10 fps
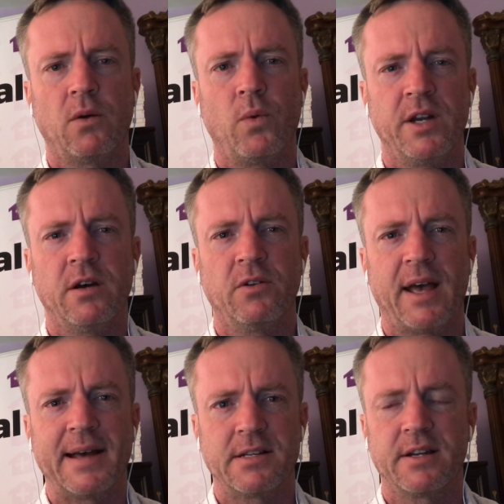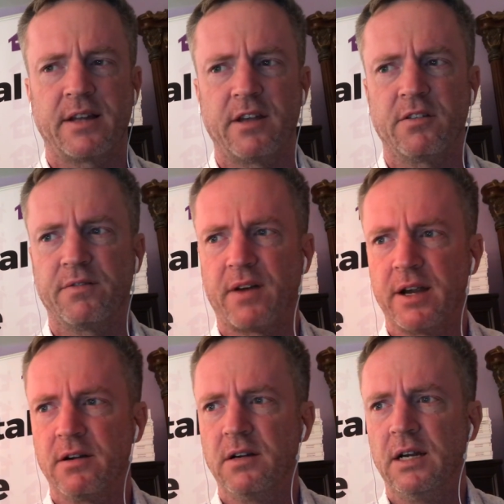a window to exit in case of
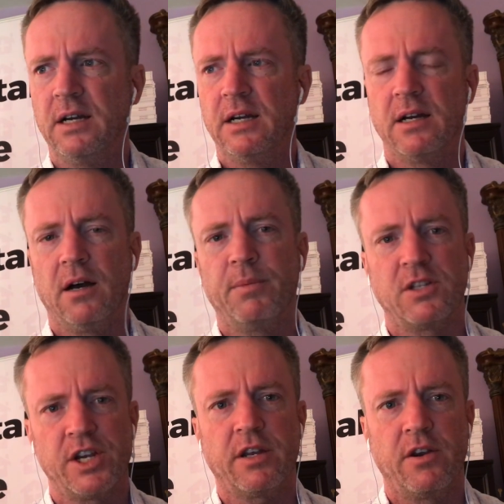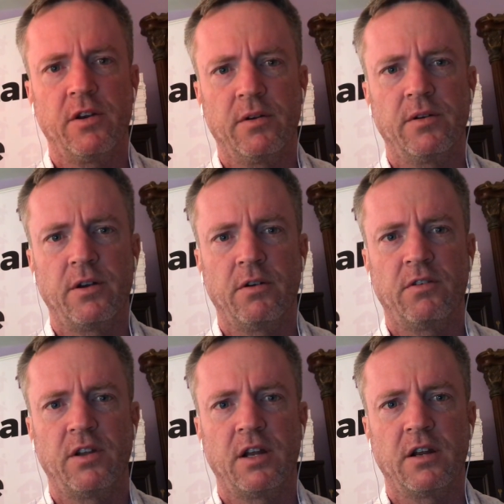fire. Uh, but check your your
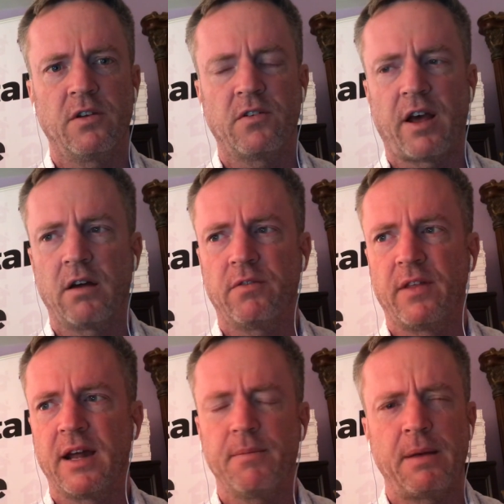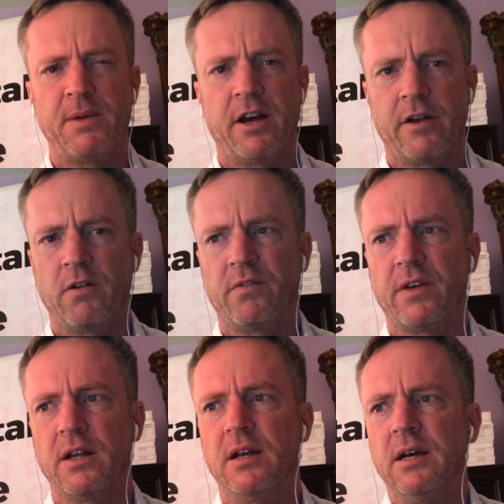city and your town for that. It might be 100
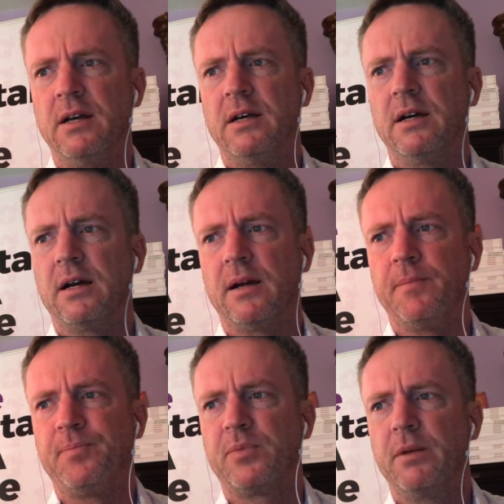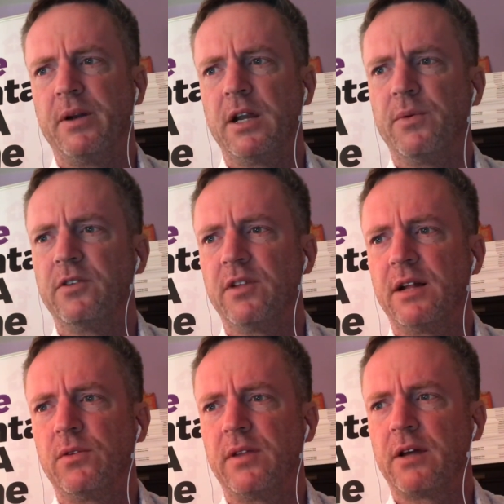feet. Um, but anyway, so
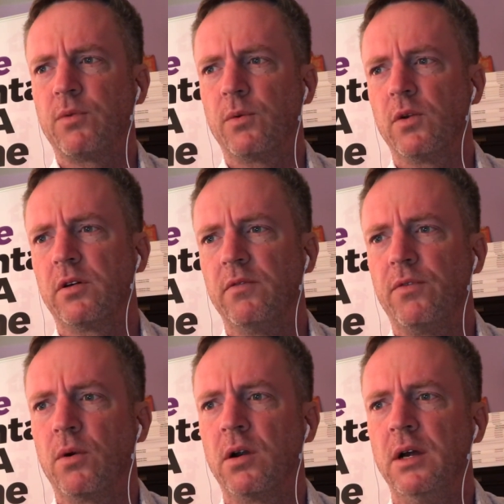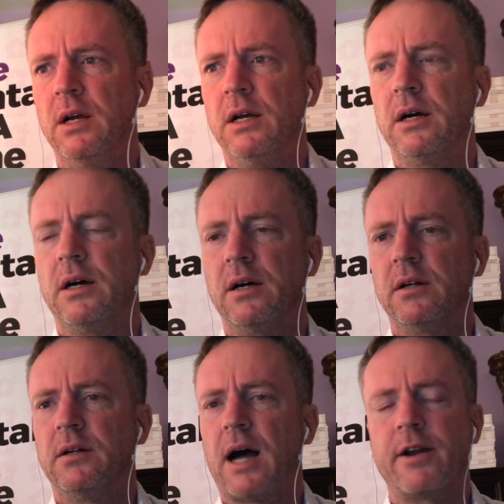that's that's what we're looking for. Uh,
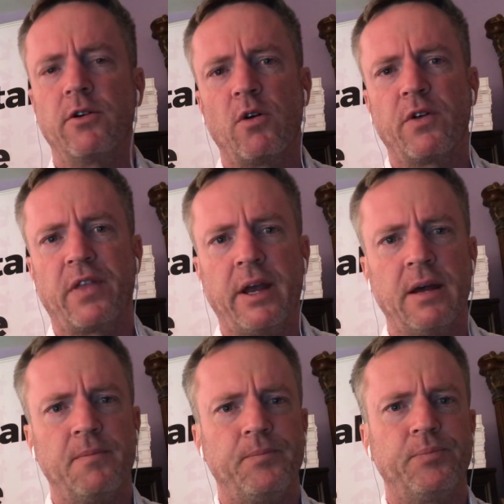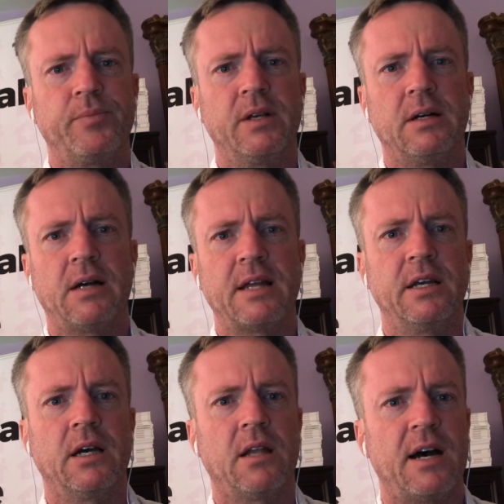I don't overthink it. Uh, I
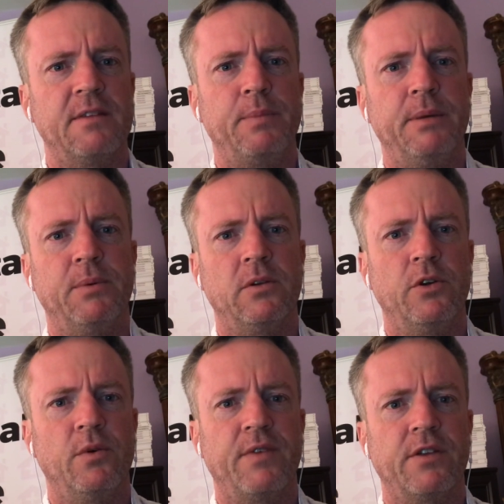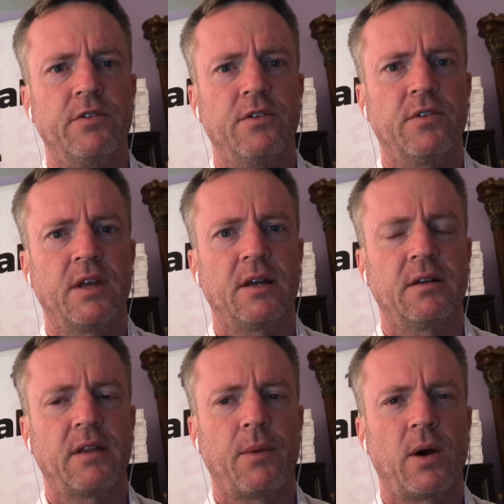think a lot of people, new investors, think
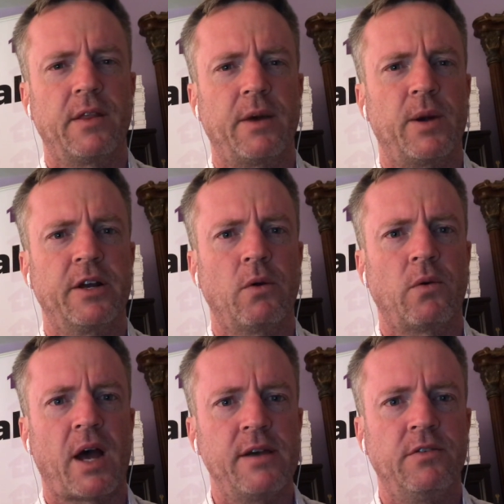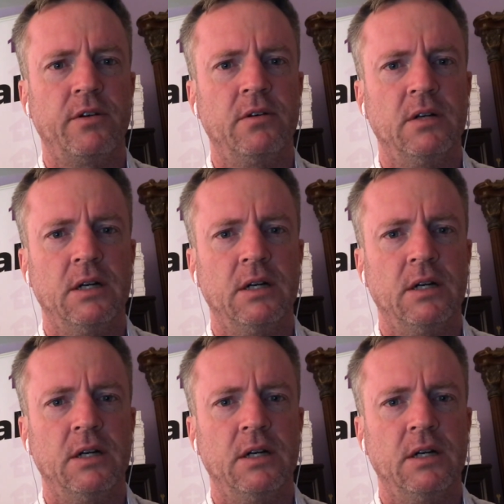they want they want to go nicer